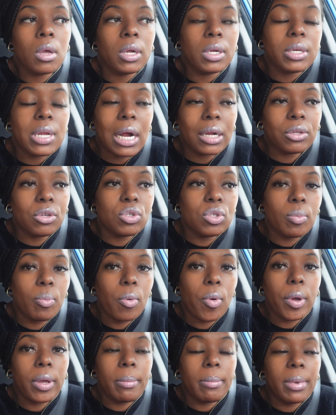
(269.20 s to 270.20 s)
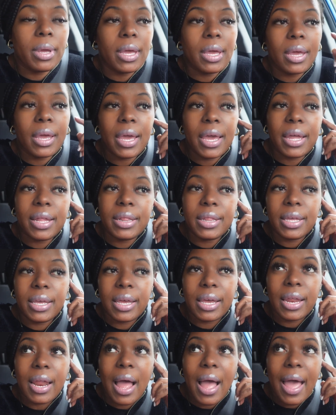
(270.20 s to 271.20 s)
doctor's appointment, and
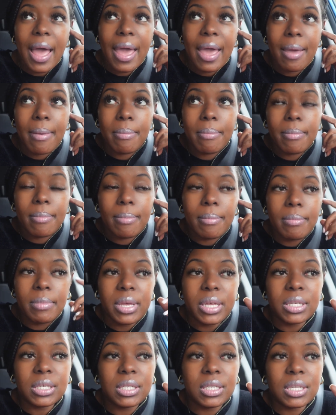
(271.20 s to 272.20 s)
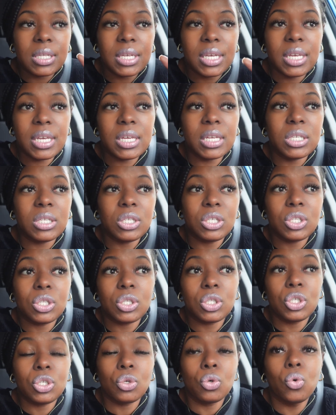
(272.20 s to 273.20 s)
then I had missed his
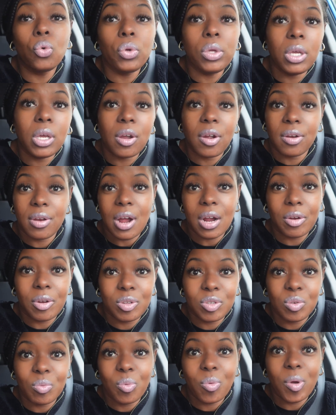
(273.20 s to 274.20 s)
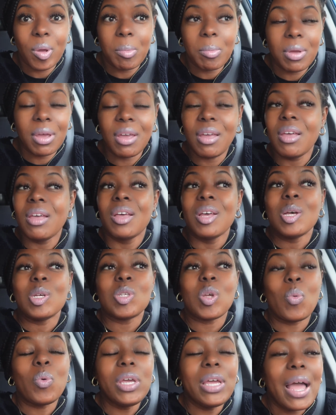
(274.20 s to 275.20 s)
2 year doctor's appointment.
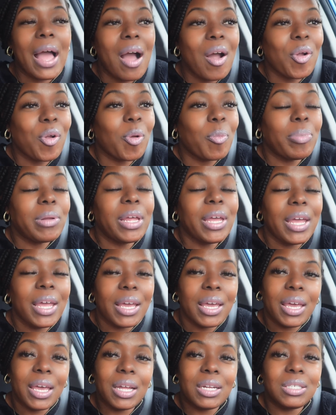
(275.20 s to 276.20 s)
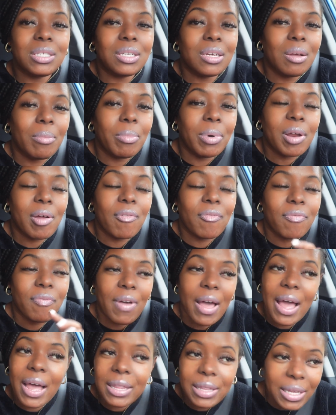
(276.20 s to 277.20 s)
So we out here playing catch up, but I'm
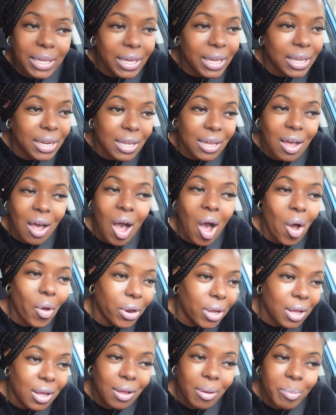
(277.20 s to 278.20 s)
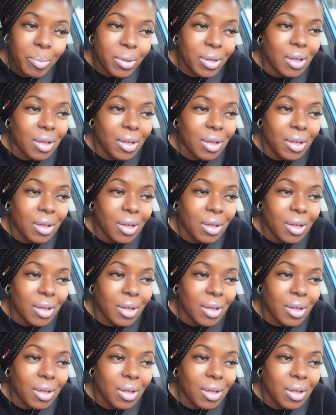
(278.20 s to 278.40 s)
finally getting caught up,